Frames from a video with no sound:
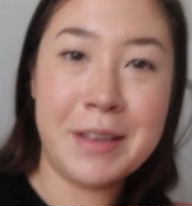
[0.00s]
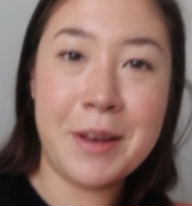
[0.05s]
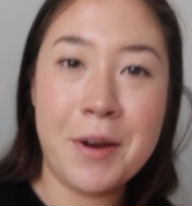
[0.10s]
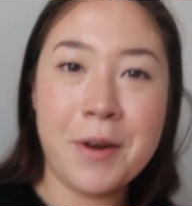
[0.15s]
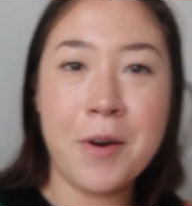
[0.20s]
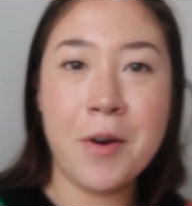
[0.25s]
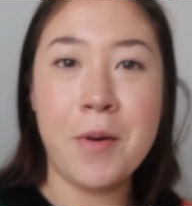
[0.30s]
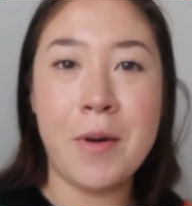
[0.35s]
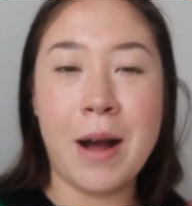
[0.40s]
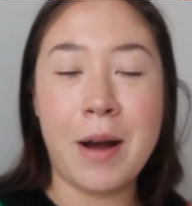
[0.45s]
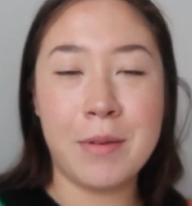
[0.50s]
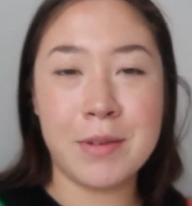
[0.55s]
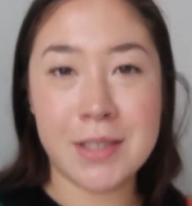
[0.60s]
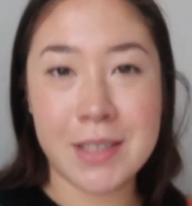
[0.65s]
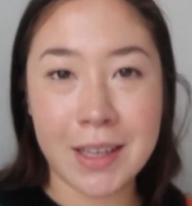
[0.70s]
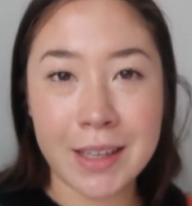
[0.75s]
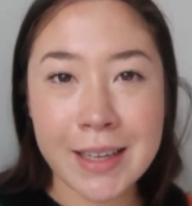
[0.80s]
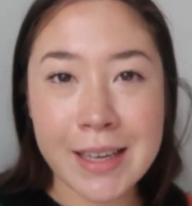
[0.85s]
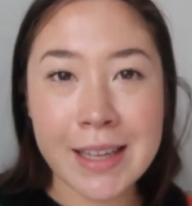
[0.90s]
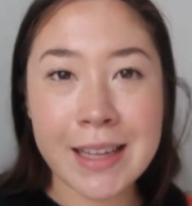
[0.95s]
So I was
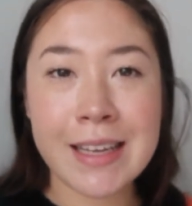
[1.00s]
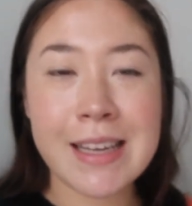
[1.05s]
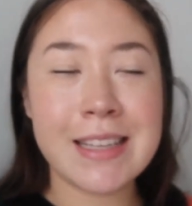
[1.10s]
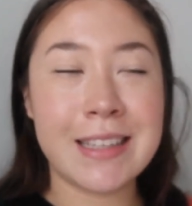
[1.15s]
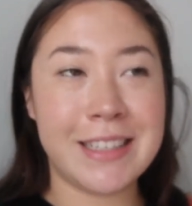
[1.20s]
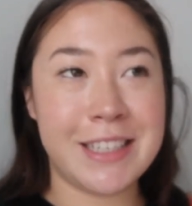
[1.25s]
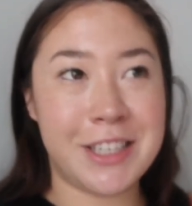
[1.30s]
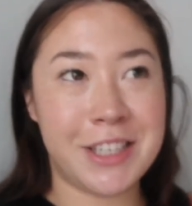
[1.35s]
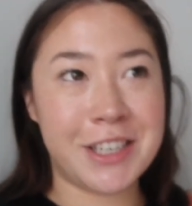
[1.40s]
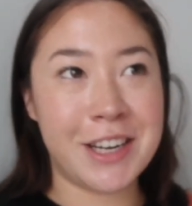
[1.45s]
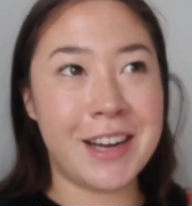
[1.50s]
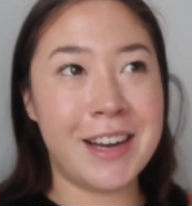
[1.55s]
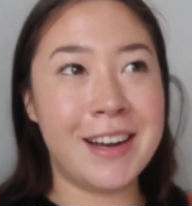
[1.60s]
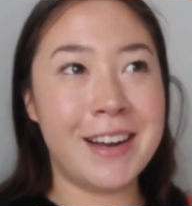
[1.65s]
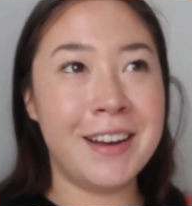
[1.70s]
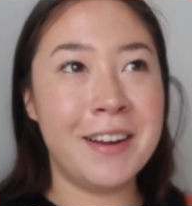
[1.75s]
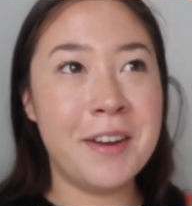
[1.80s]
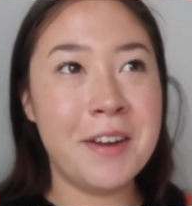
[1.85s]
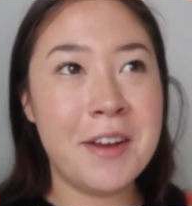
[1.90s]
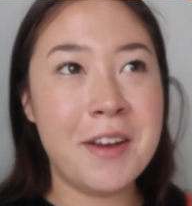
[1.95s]
telling like
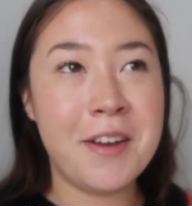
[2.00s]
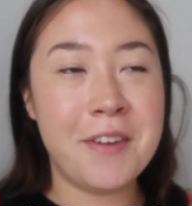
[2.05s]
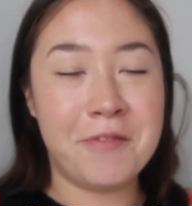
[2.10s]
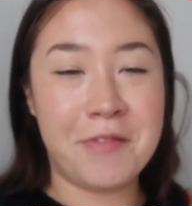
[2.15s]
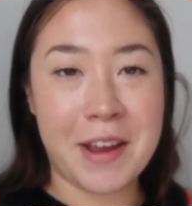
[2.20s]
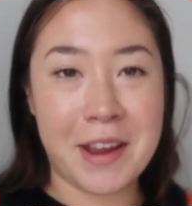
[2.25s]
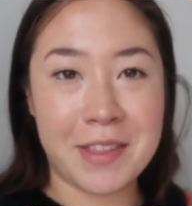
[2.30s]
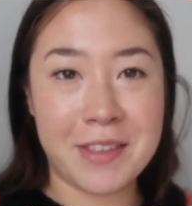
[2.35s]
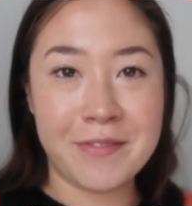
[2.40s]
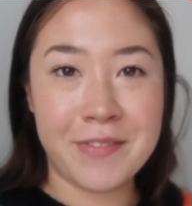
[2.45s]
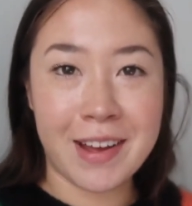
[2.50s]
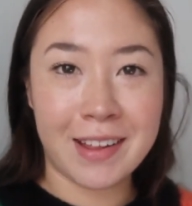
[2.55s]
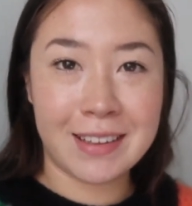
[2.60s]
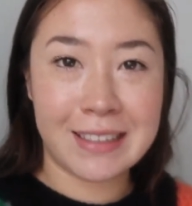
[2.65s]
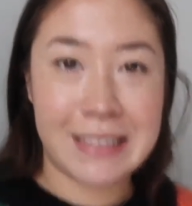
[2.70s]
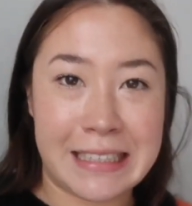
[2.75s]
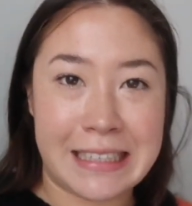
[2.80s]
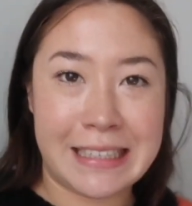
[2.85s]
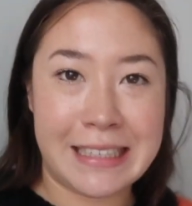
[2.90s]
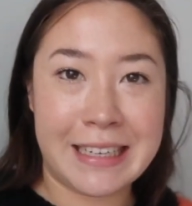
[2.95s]
Alicia, Faith, and
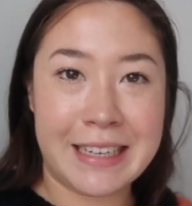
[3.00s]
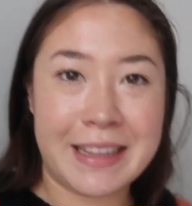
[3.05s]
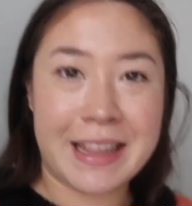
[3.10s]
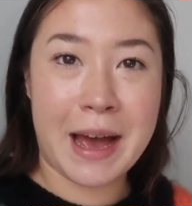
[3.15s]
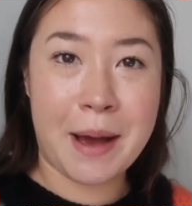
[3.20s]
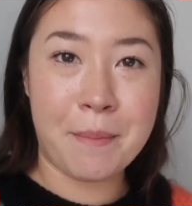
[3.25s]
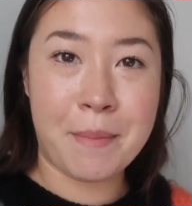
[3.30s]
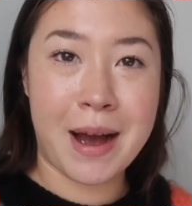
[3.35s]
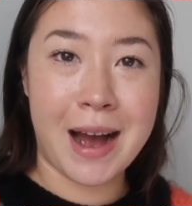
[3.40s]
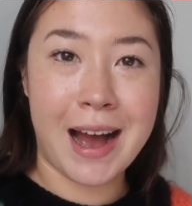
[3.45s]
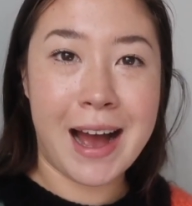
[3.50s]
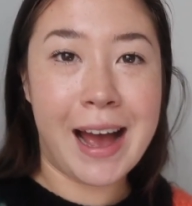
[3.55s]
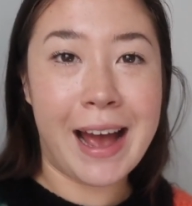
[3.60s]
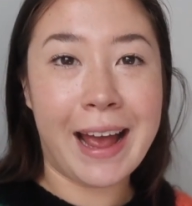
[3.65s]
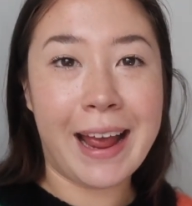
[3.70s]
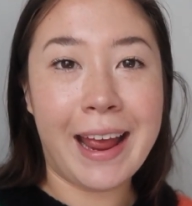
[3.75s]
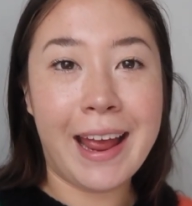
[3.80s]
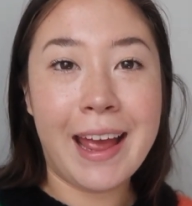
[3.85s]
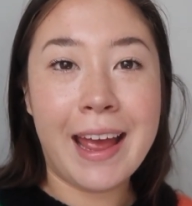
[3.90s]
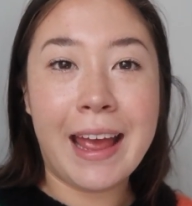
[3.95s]
Valentina that
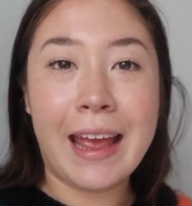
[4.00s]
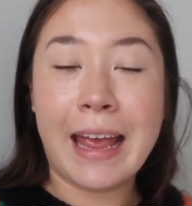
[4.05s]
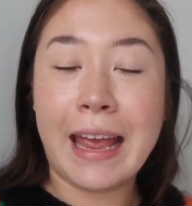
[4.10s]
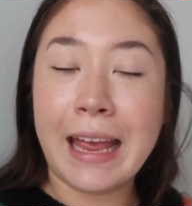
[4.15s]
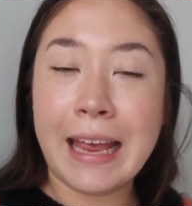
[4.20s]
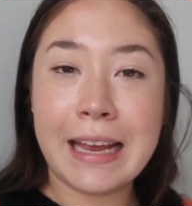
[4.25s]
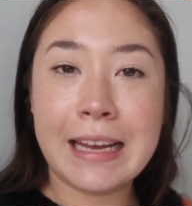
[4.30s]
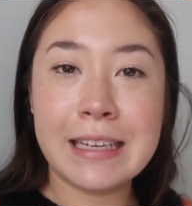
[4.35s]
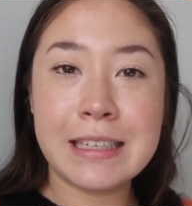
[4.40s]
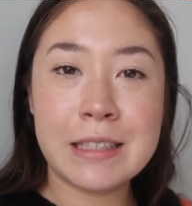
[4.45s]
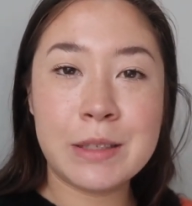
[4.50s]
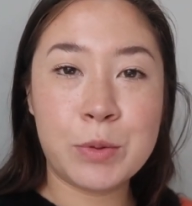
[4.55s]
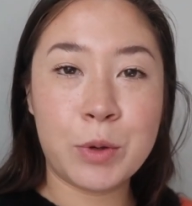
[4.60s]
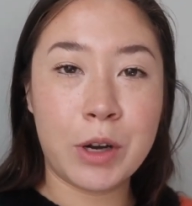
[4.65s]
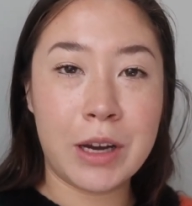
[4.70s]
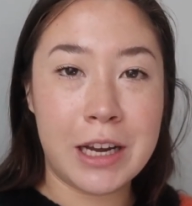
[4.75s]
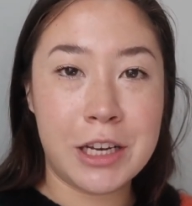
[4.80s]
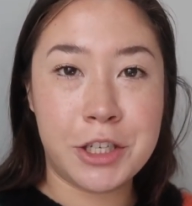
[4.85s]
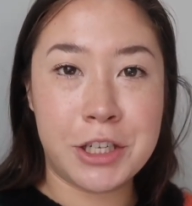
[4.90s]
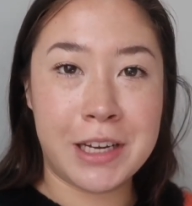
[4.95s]
my hands were
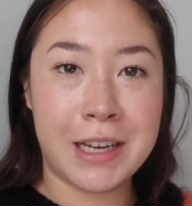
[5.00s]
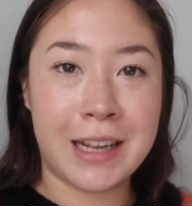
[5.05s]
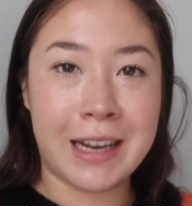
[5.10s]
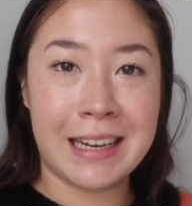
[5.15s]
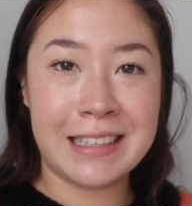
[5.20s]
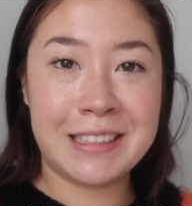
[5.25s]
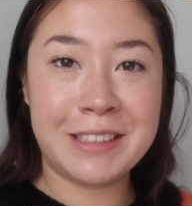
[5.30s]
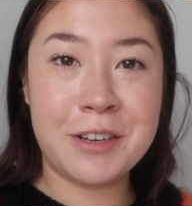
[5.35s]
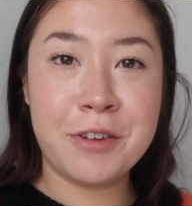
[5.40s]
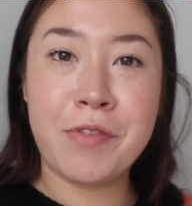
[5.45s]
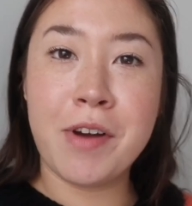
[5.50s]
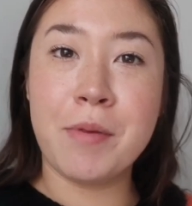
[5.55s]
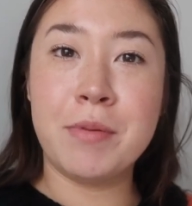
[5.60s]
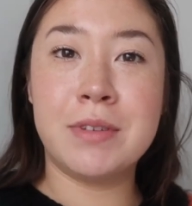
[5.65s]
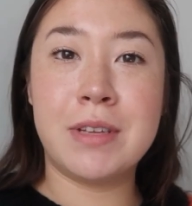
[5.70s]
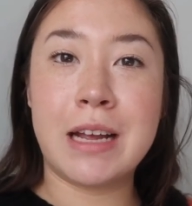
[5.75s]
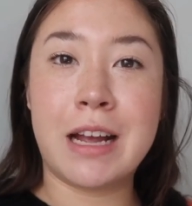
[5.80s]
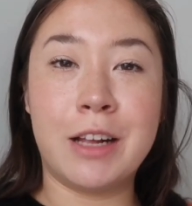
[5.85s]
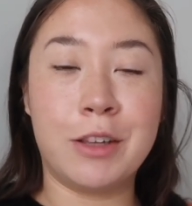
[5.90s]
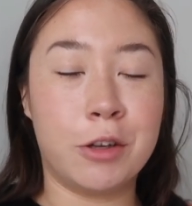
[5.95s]
itching and I didn't know if I was
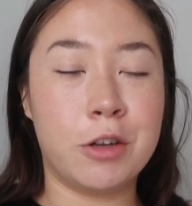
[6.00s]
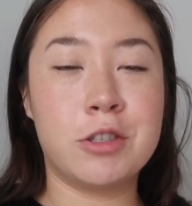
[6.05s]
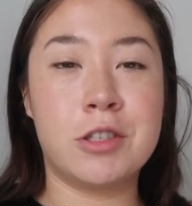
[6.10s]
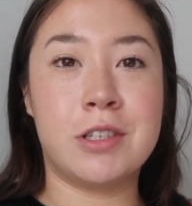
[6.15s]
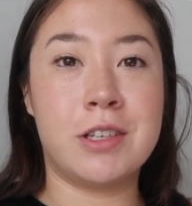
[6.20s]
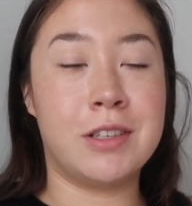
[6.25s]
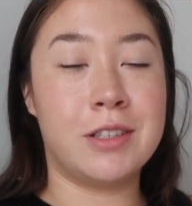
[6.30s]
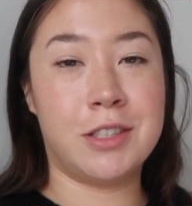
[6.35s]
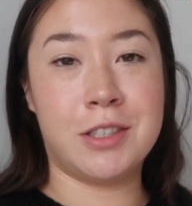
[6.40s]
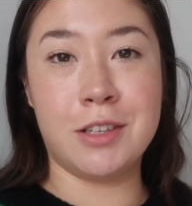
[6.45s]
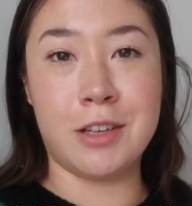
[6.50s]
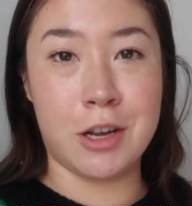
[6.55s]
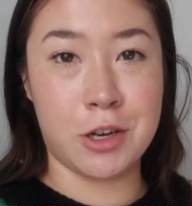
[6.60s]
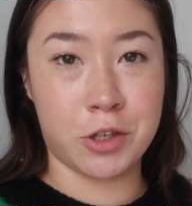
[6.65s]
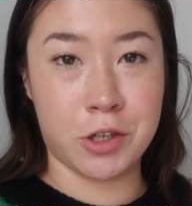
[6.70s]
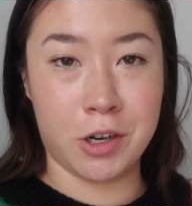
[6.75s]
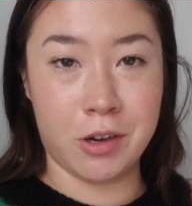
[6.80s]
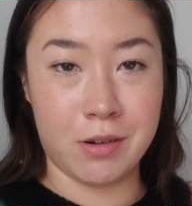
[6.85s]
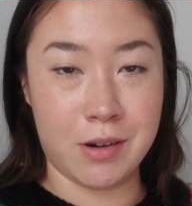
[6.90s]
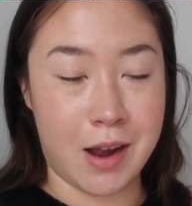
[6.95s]
like allergic to the
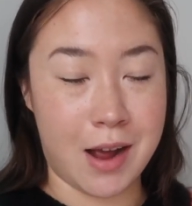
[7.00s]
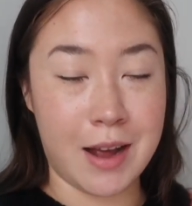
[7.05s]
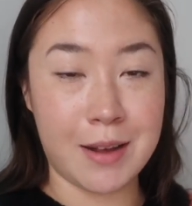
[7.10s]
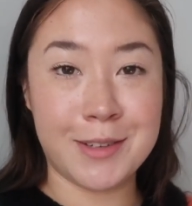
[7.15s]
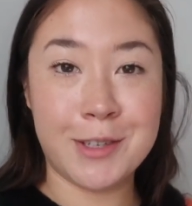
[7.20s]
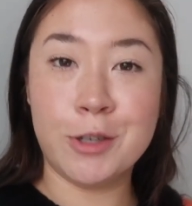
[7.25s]
cilantro or not.